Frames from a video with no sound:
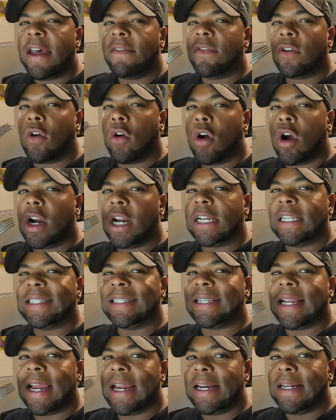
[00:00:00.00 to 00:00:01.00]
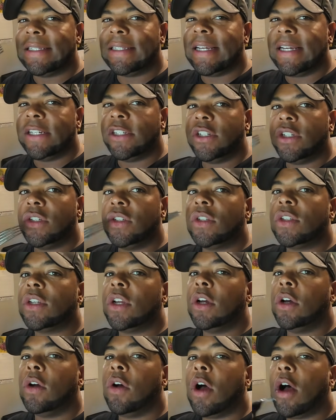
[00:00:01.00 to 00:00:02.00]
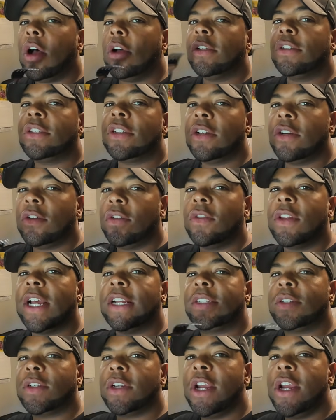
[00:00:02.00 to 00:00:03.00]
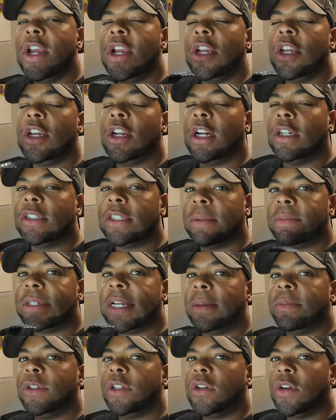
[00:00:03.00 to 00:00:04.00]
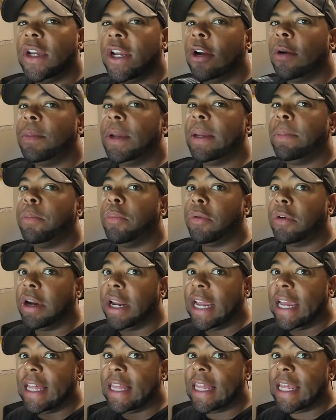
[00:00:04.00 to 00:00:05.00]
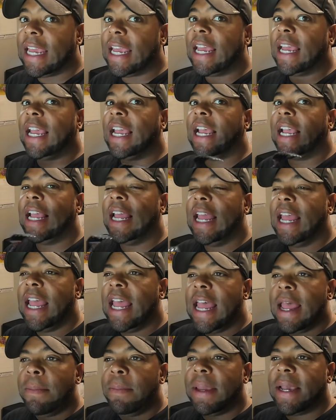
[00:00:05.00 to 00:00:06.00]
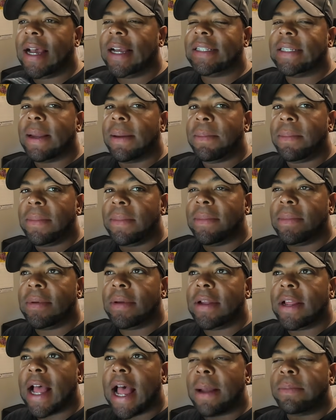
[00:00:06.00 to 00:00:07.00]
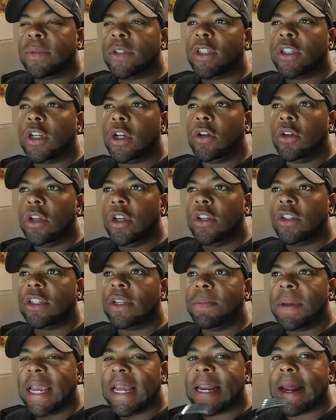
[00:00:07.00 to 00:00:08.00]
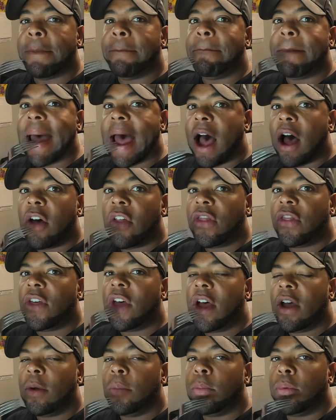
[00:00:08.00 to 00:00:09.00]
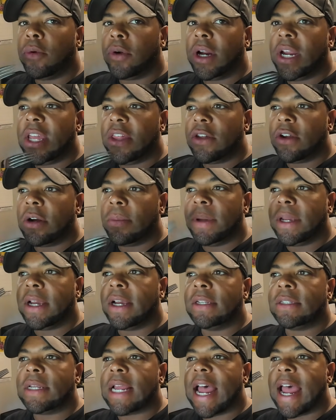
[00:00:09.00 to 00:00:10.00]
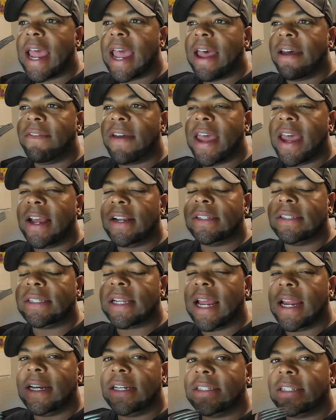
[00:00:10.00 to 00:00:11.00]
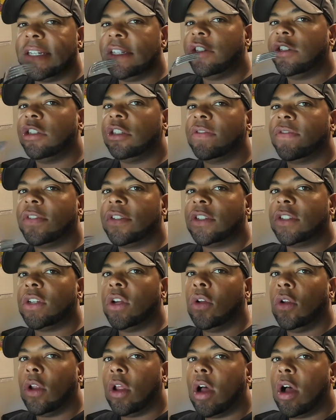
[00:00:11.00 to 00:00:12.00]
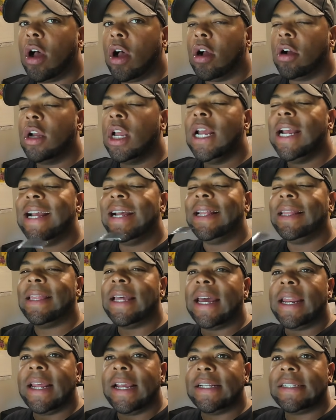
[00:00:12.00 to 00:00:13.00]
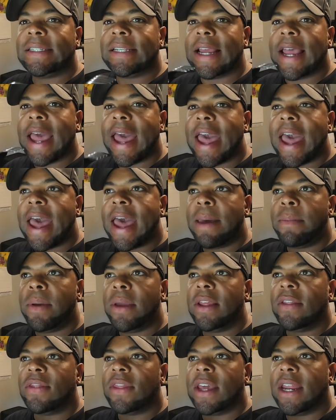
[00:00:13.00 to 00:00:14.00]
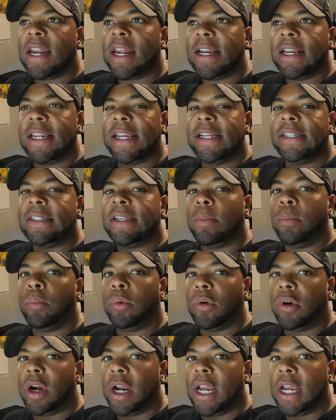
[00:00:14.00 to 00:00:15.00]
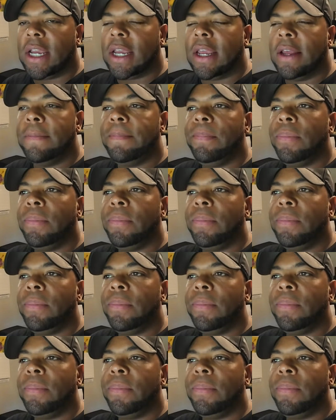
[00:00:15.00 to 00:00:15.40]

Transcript: a chronic sinus issue. So also that's, sometimes you'll hear me breathing because I'm so used to being a mouth breather because I have had sinus issues for so long that it's a habit that I need to break.